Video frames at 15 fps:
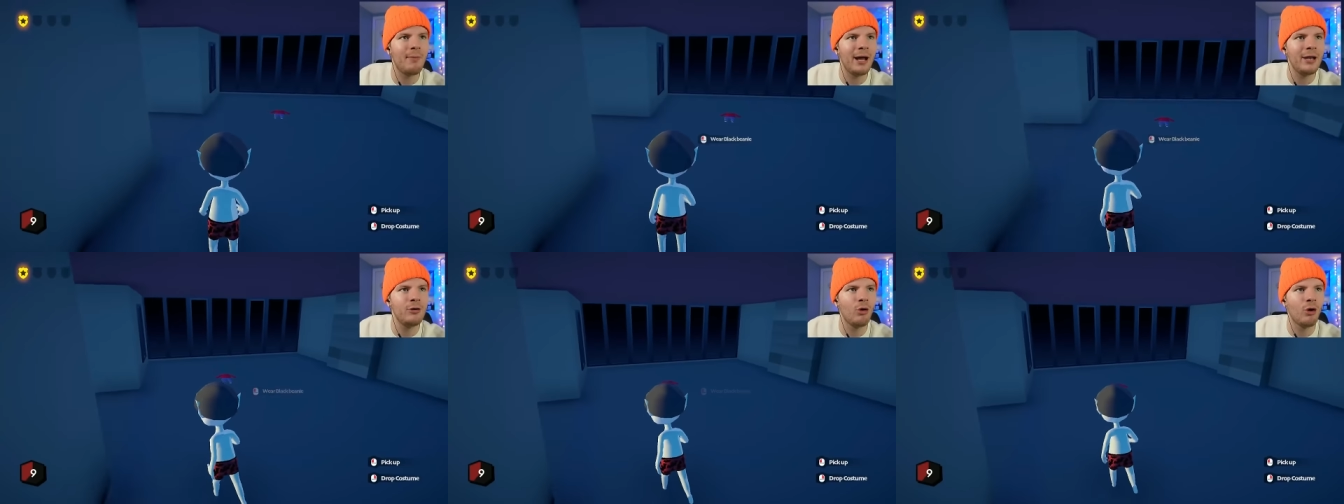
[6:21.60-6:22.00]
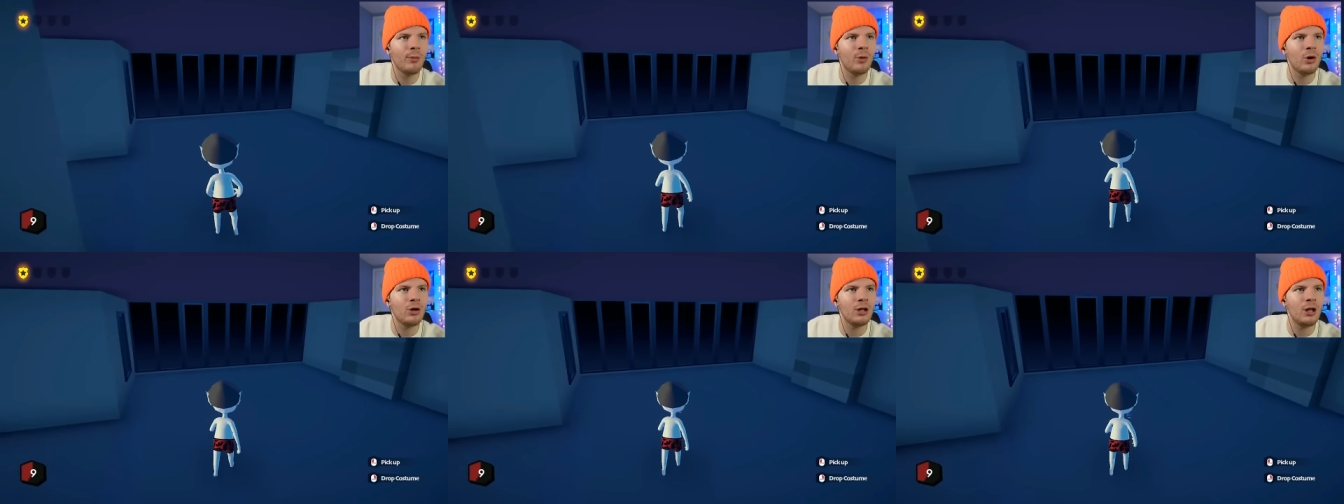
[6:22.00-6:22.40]
my
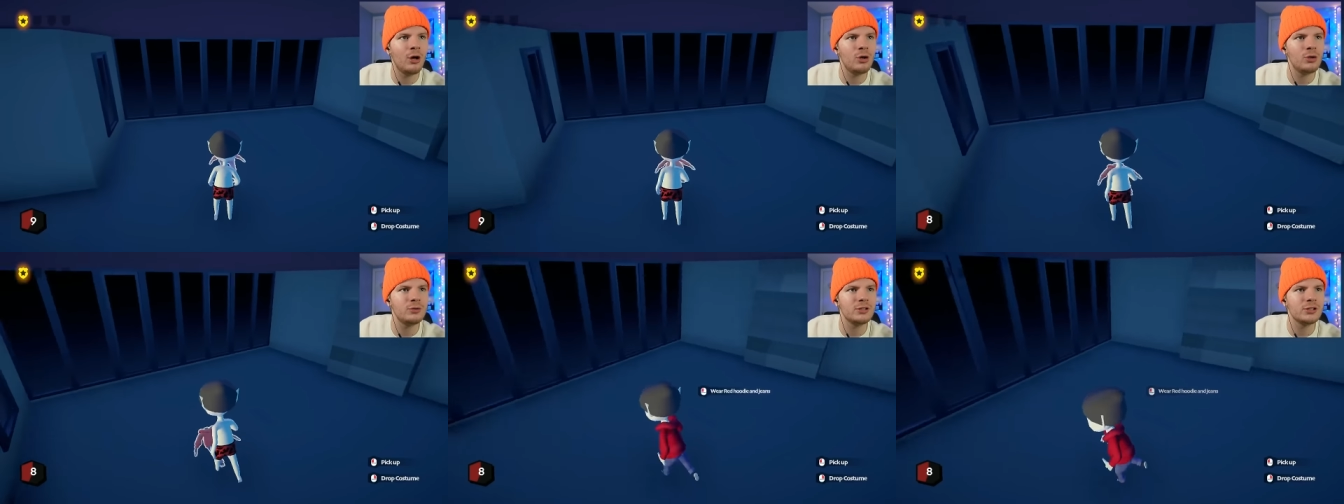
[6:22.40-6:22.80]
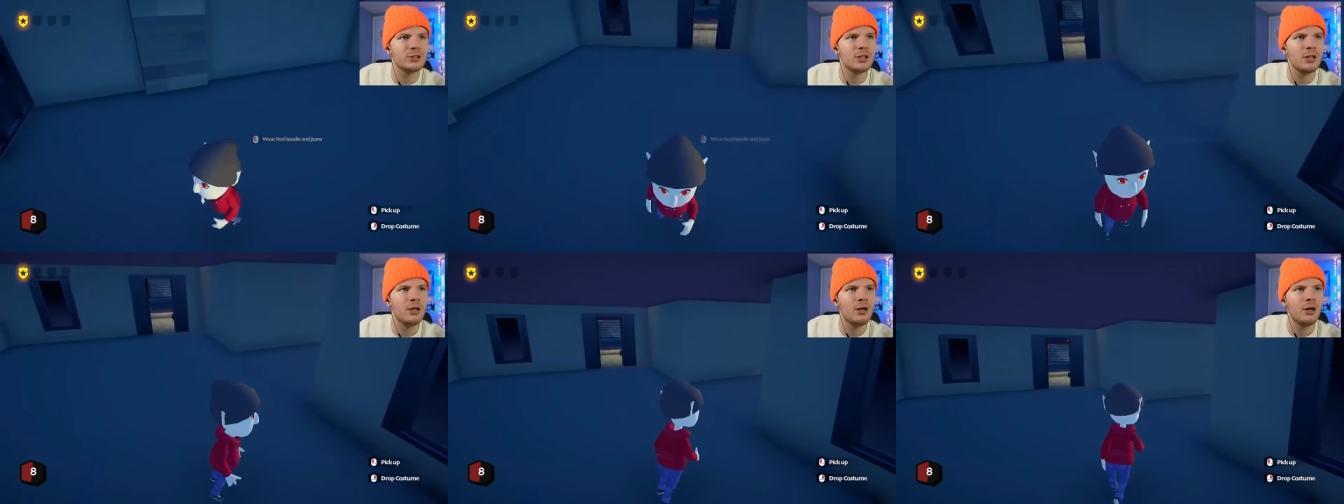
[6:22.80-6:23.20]
normal clothes.
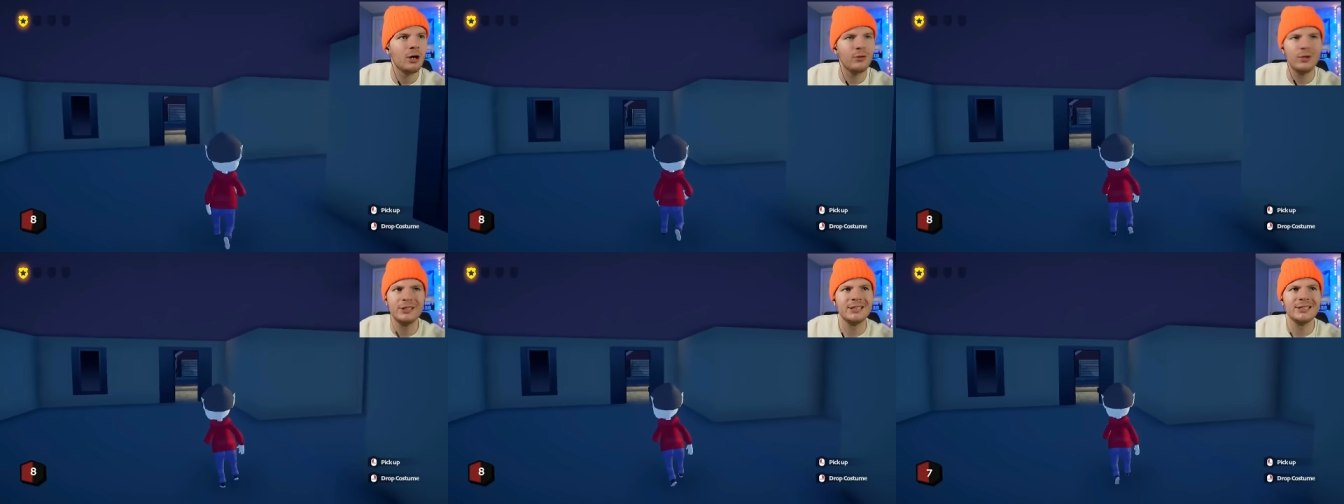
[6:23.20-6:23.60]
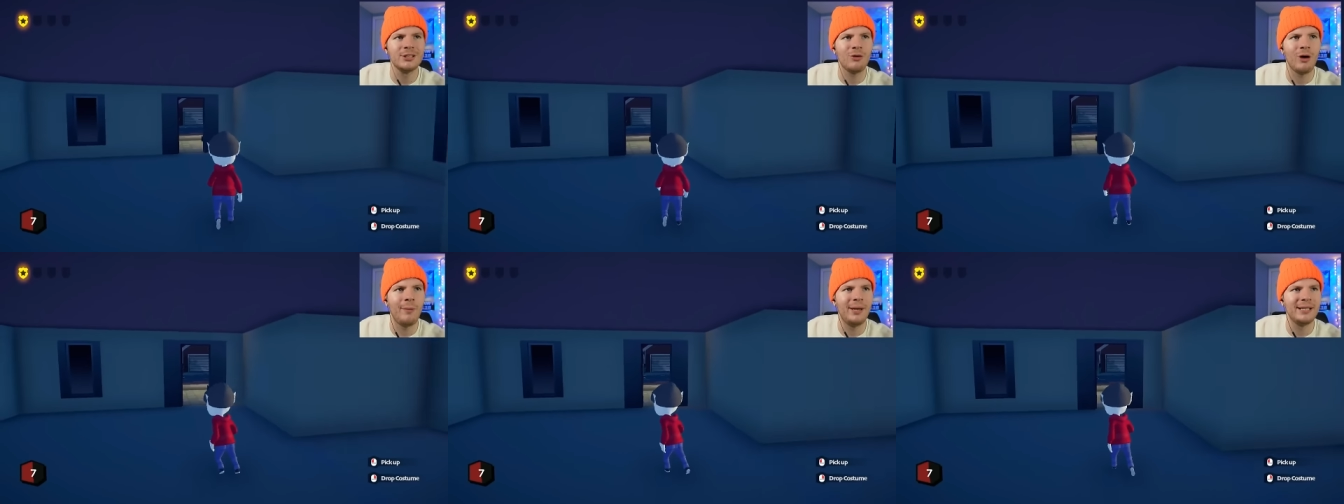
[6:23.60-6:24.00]
Or this isn't
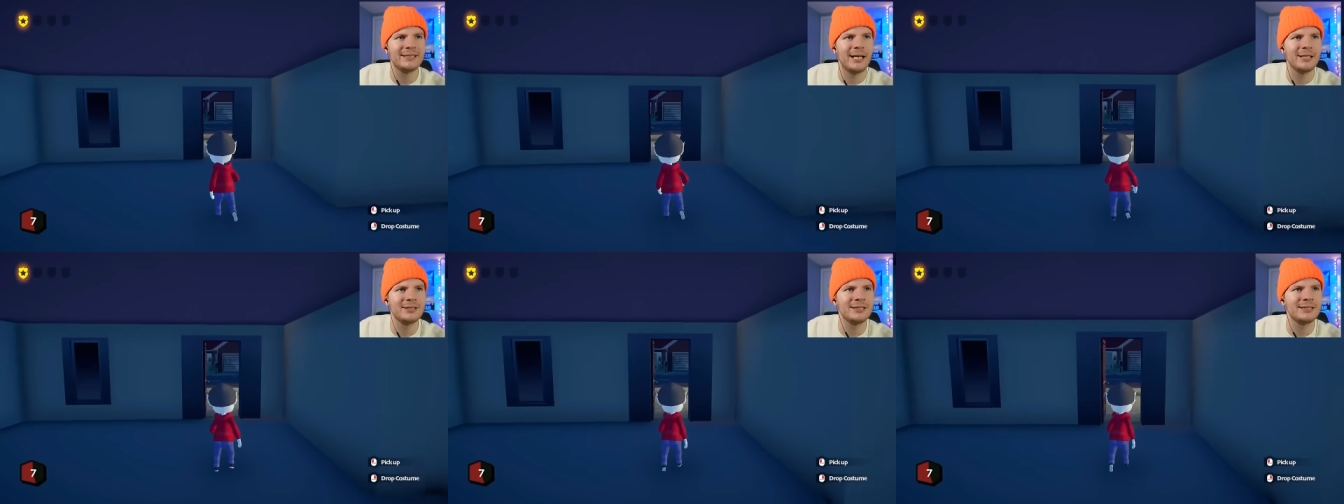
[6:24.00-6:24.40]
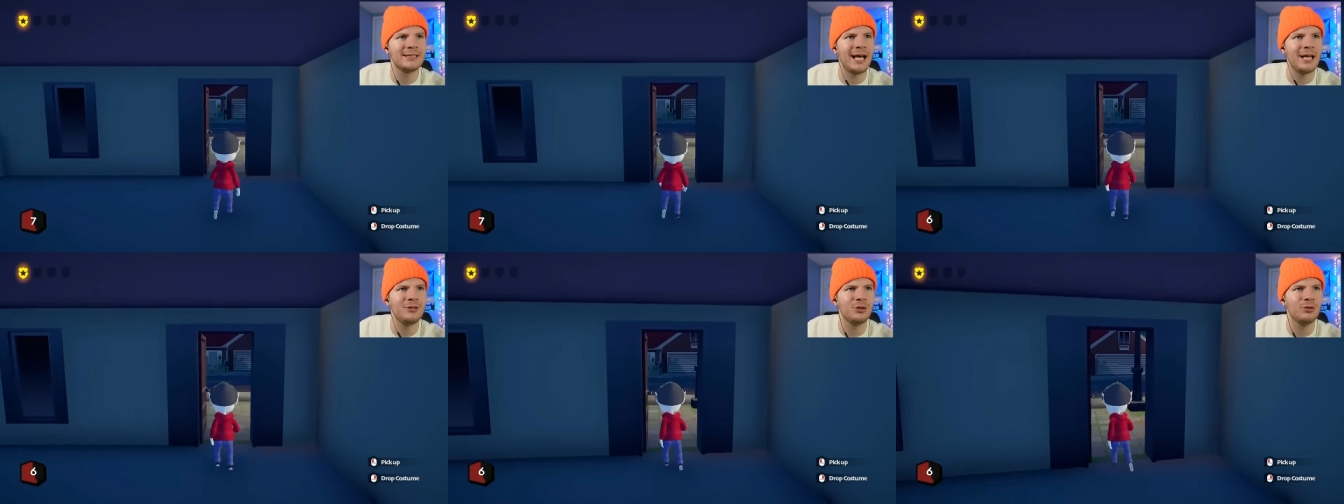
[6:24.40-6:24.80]
grandma's house, this is
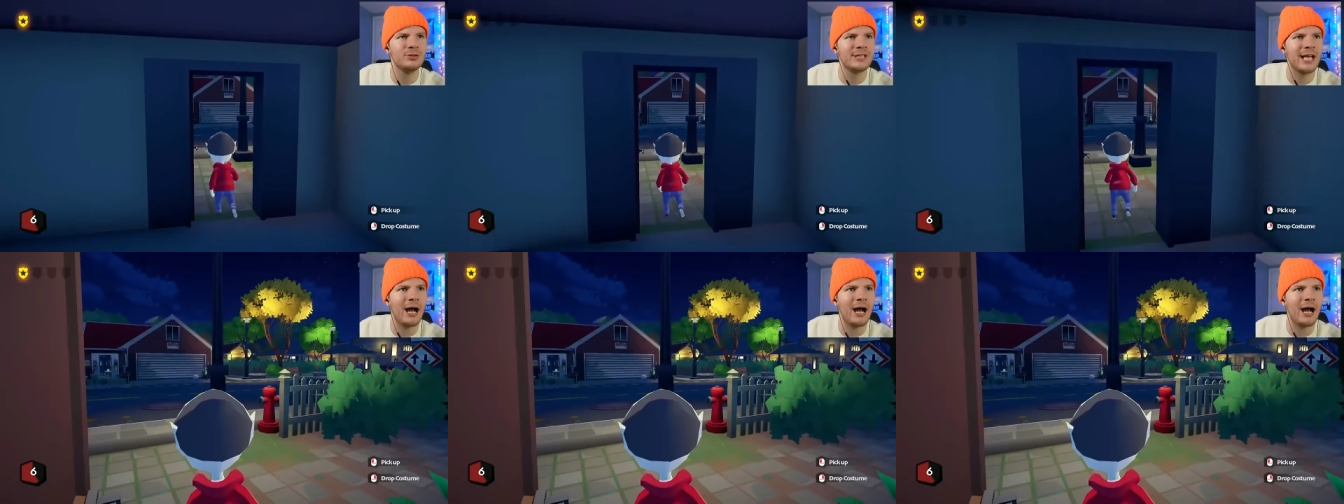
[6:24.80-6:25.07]
that dude's